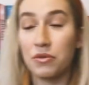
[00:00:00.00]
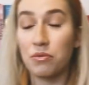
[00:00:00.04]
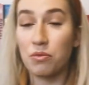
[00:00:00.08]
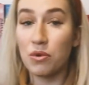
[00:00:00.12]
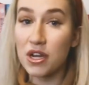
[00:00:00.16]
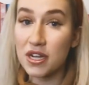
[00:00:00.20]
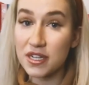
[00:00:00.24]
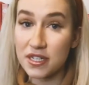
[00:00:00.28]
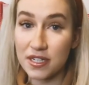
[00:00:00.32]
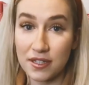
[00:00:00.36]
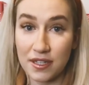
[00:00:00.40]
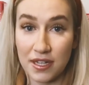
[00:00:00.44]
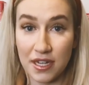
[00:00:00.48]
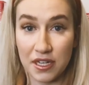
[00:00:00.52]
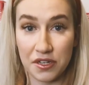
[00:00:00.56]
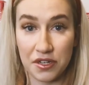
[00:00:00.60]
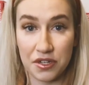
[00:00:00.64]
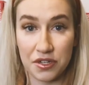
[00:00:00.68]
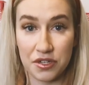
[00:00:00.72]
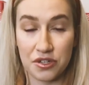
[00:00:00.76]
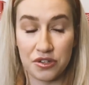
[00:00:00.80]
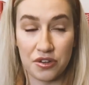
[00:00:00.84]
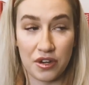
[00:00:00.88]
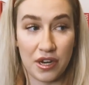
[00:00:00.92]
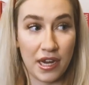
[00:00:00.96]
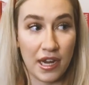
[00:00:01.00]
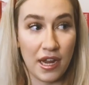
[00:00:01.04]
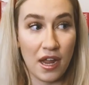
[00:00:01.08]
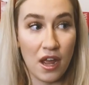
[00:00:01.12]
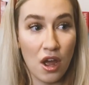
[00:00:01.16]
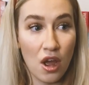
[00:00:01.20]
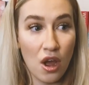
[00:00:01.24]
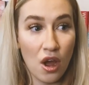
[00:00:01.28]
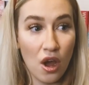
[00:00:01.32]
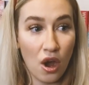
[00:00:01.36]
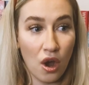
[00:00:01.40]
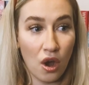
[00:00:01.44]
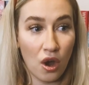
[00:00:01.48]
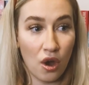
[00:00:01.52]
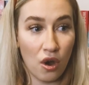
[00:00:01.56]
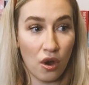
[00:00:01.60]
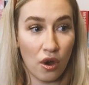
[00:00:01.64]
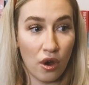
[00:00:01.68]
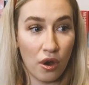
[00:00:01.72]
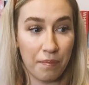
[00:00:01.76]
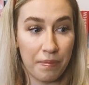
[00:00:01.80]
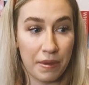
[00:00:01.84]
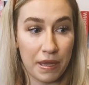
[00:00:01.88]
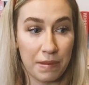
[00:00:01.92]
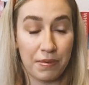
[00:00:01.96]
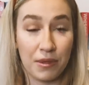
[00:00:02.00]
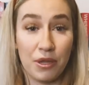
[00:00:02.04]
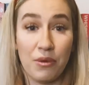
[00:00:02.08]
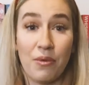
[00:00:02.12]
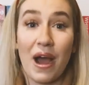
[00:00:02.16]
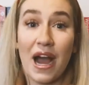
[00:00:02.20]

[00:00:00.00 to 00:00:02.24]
who'd worked in the industry or people who